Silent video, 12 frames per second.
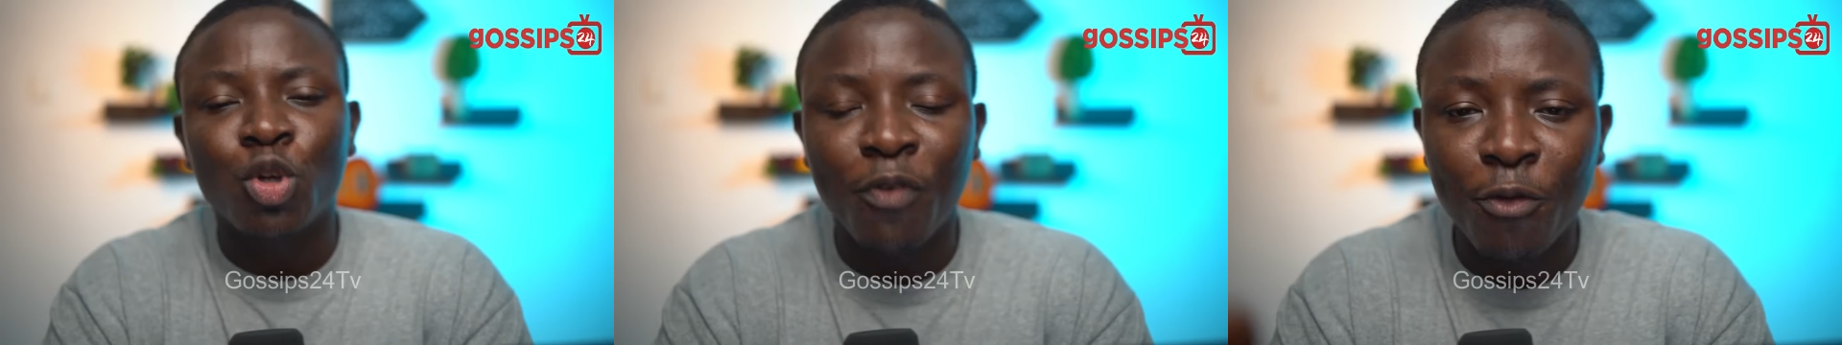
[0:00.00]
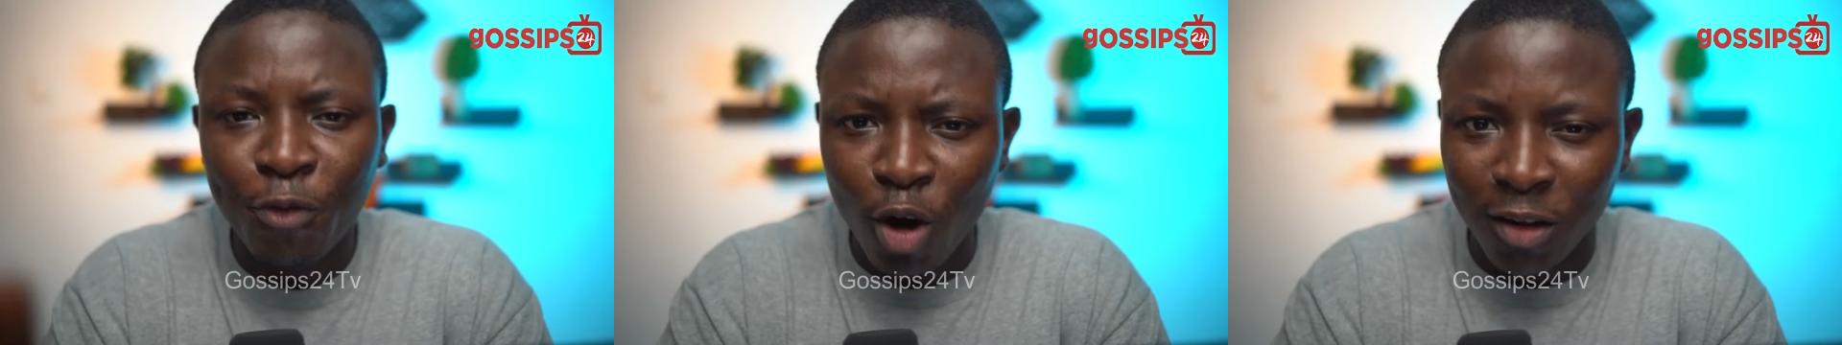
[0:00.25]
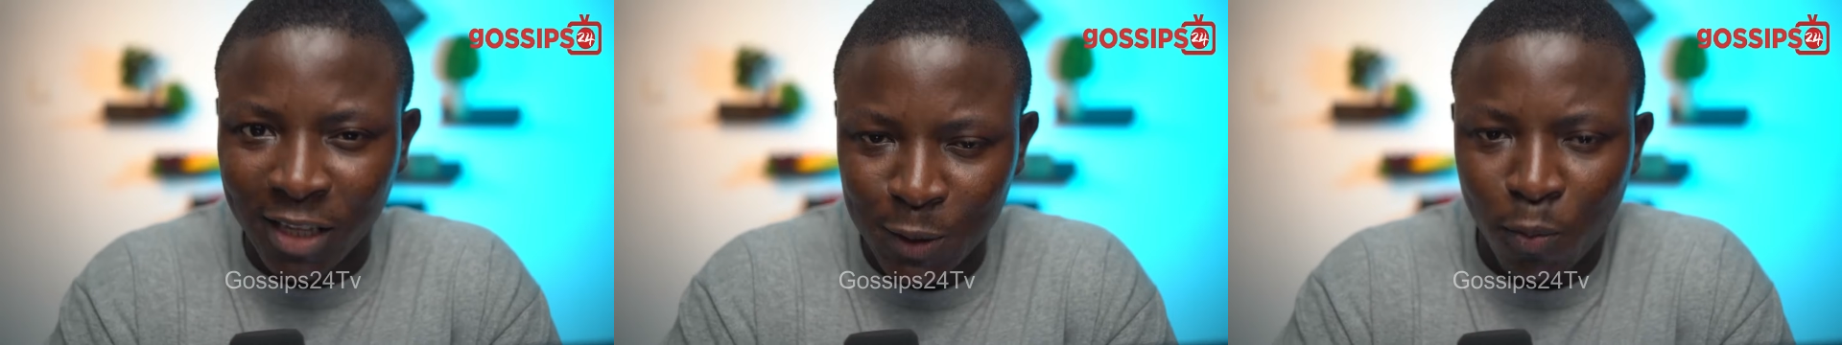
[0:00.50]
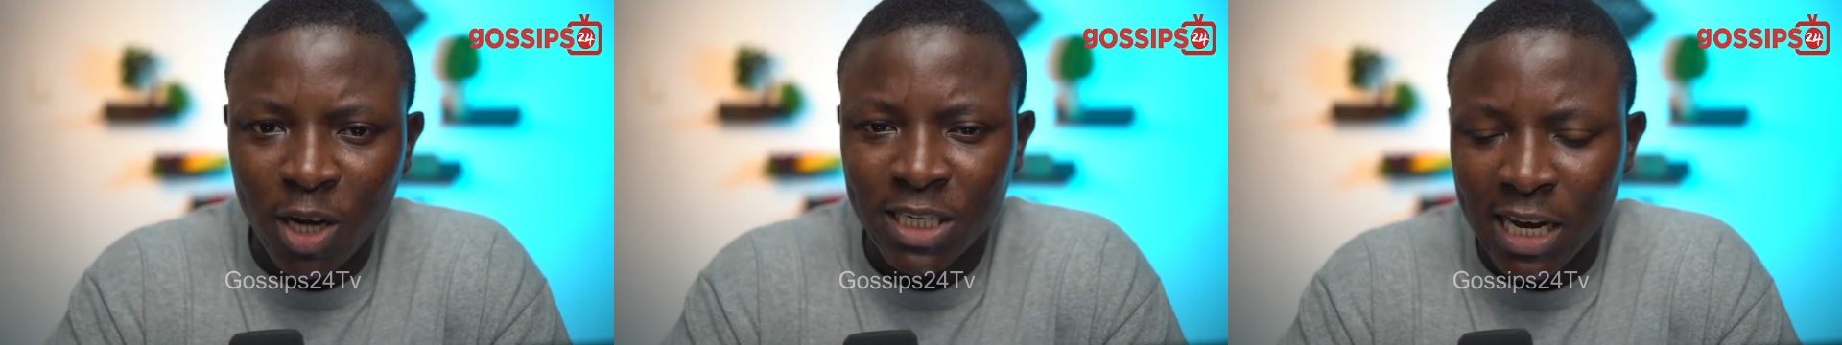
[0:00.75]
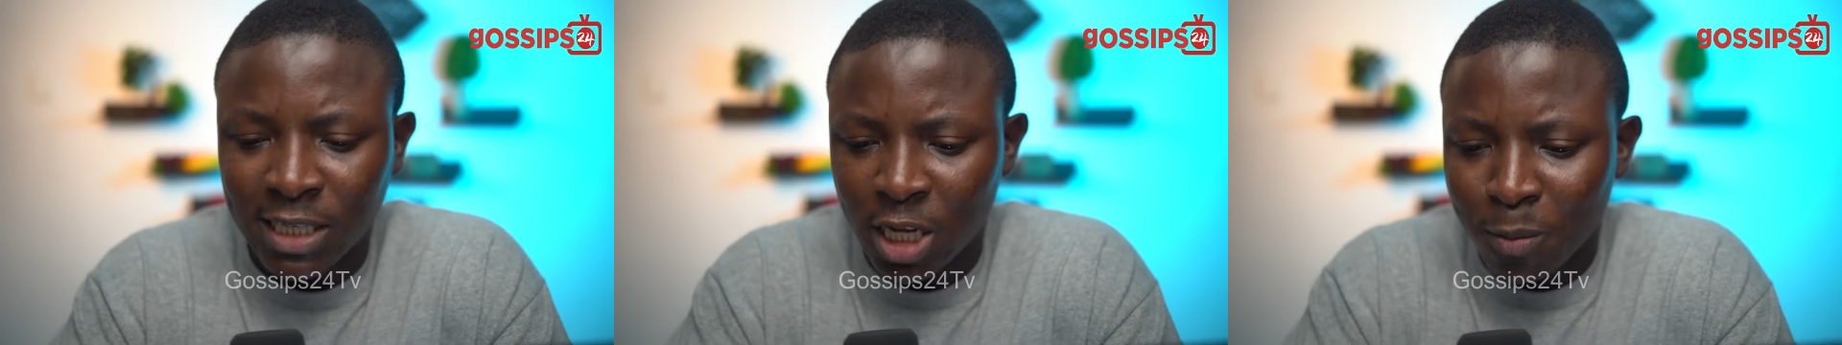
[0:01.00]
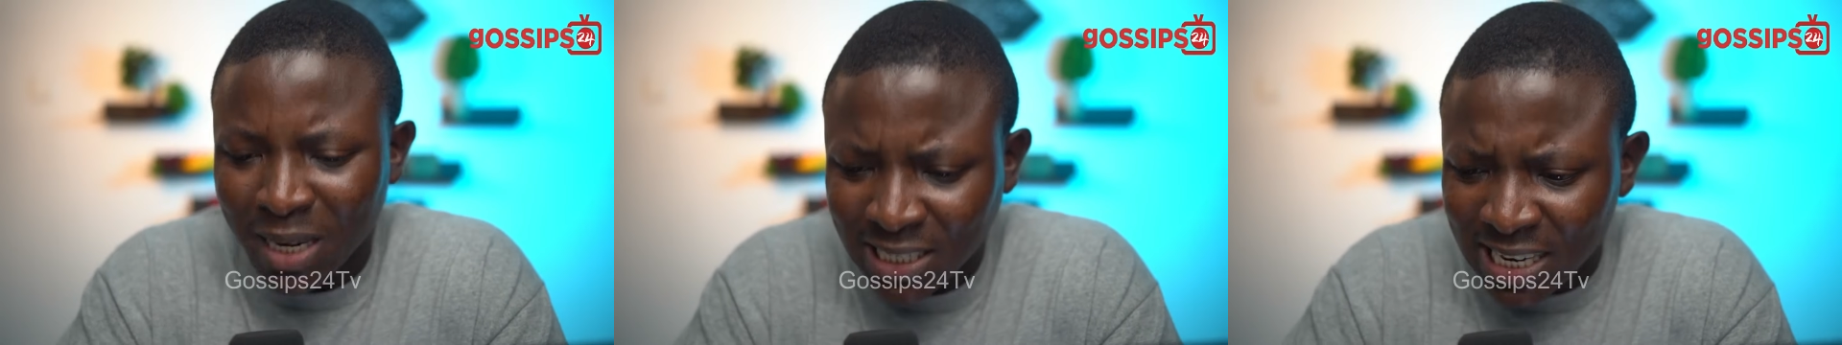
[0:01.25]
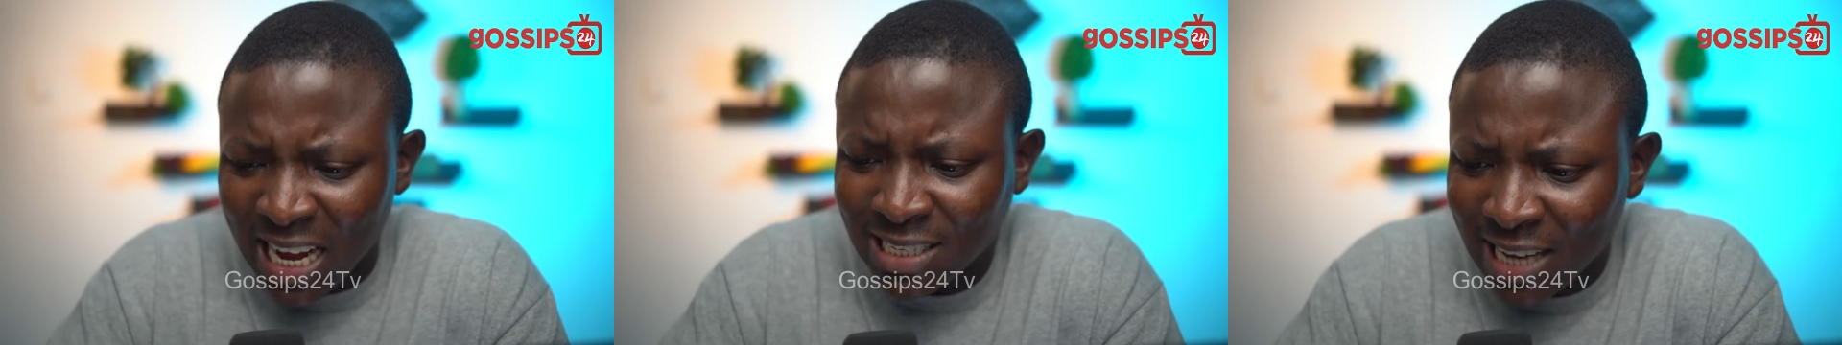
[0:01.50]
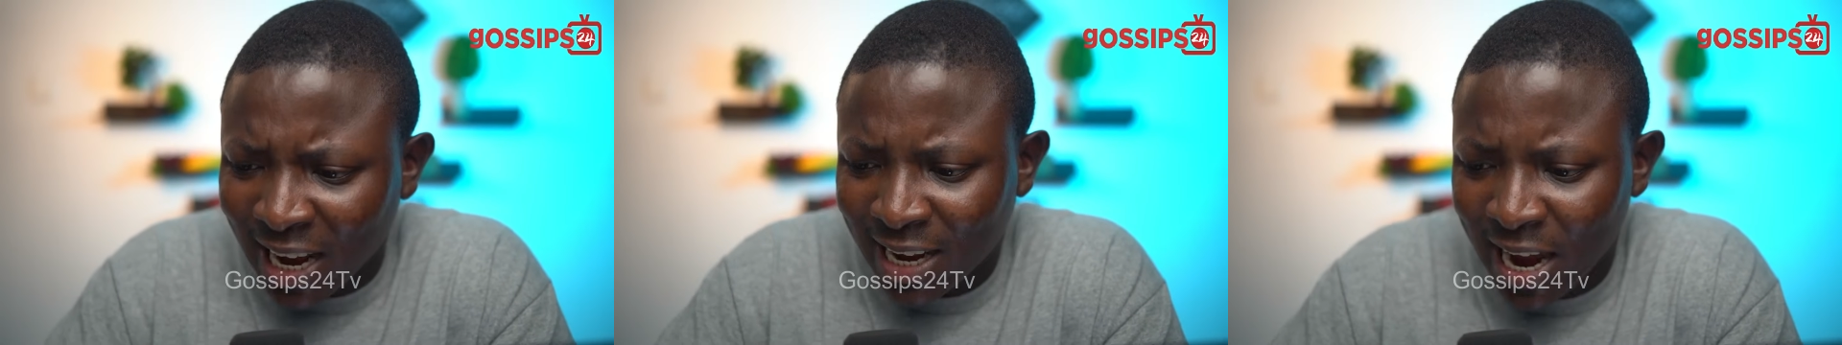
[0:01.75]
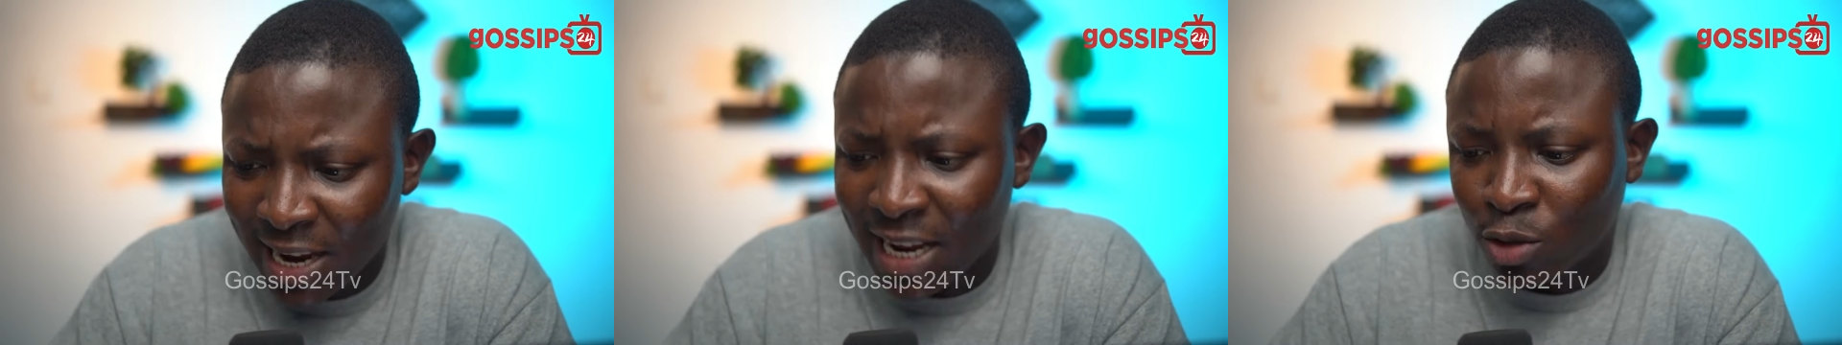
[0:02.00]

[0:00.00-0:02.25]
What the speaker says: to fulfill this bullshit, it's in Matinasia kind